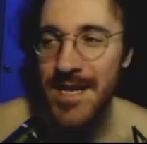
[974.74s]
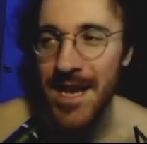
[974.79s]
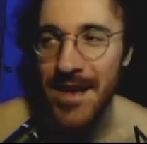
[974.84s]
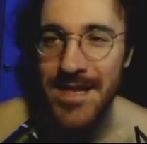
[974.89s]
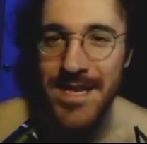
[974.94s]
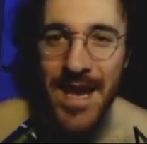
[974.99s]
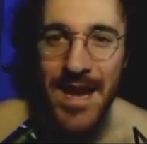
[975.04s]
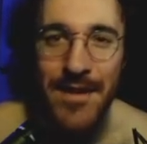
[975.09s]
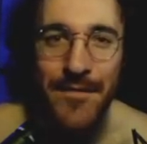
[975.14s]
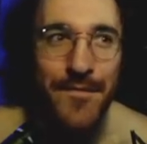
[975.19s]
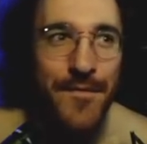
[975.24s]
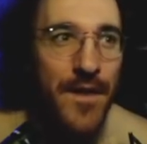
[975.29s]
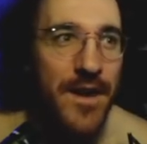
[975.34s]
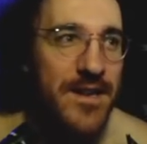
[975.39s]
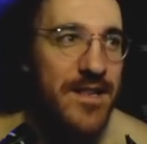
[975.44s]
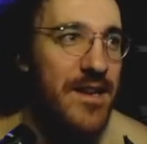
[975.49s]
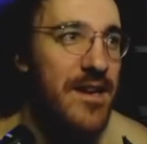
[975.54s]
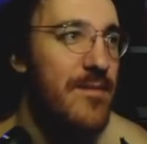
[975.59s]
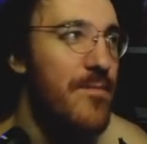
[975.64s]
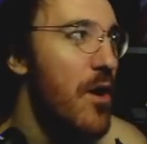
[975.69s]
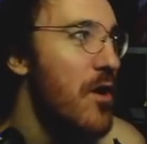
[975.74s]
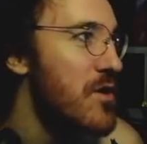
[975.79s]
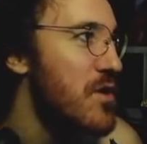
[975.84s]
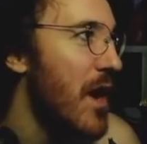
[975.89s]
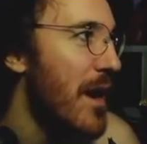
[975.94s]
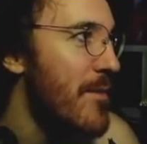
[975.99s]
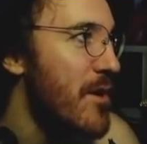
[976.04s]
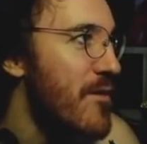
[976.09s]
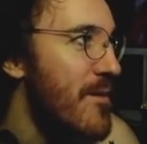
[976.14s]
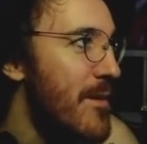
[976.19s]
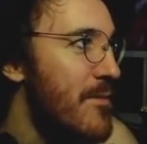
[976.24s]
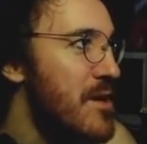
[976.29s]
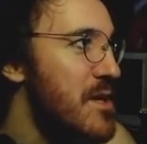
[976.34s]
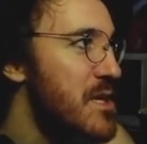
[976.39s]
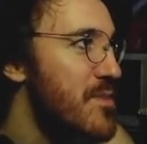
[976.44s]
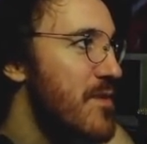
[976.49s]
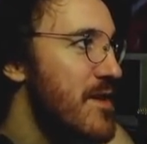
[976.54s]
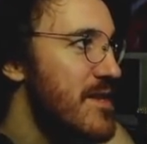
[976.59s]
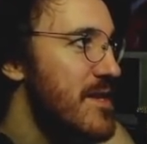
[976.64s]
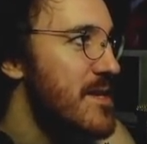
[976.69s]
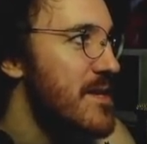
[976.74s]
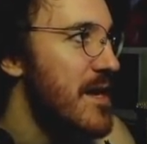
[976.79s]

that sounds kind of fucked up. Oh, dude, I'm gonna remember to split